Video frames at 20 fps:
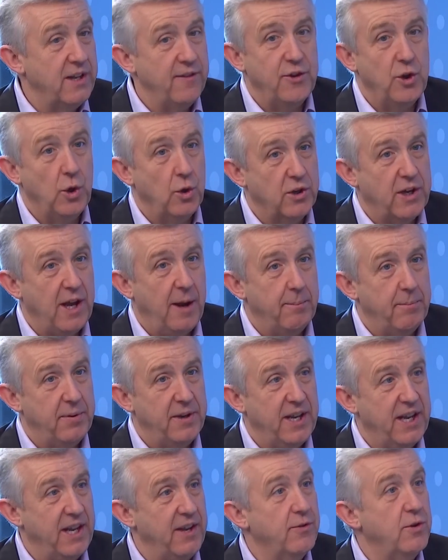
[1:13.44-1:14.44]
of your
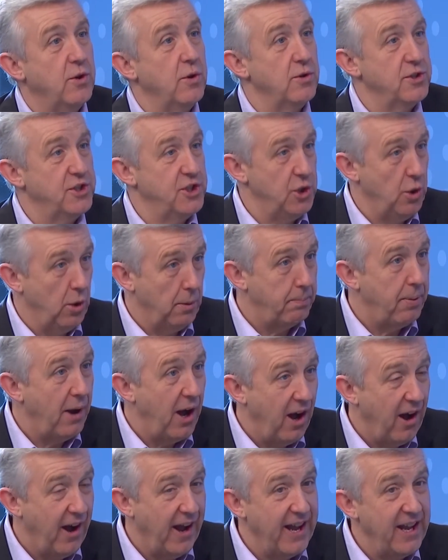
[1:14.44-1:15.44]
company, of course, your
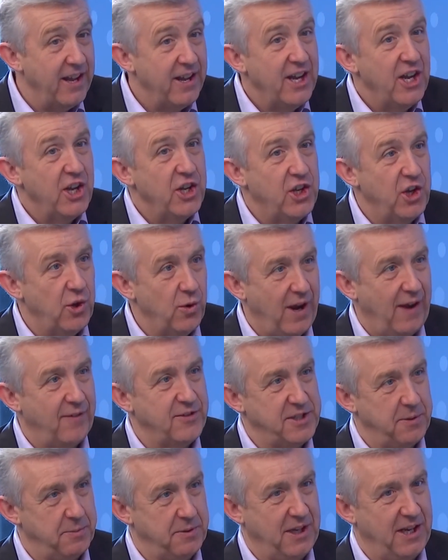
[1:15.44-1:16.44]
PAI, you have
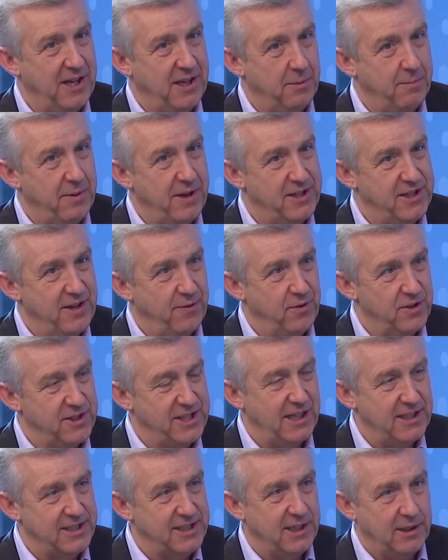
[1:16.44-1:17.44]
something a little bit different.
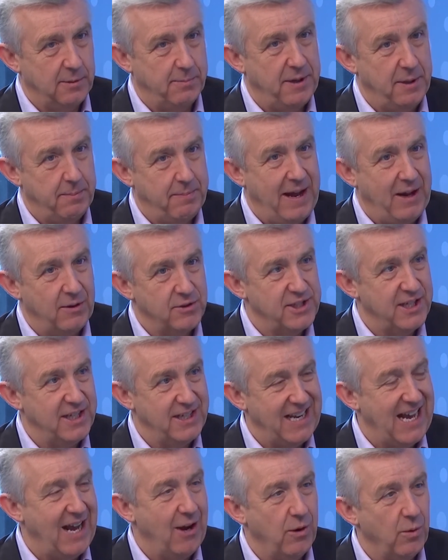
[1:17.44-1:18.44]
Tell us a little bit about it
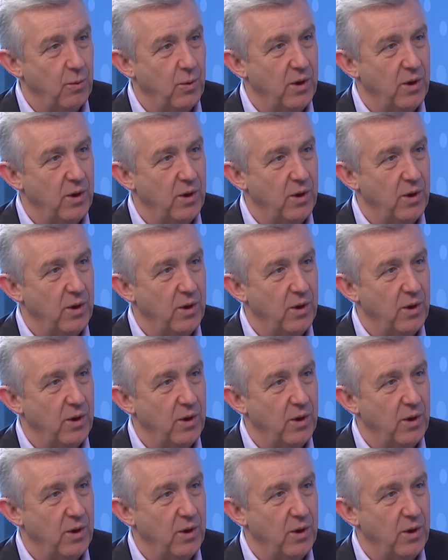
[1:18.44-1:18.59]
and how it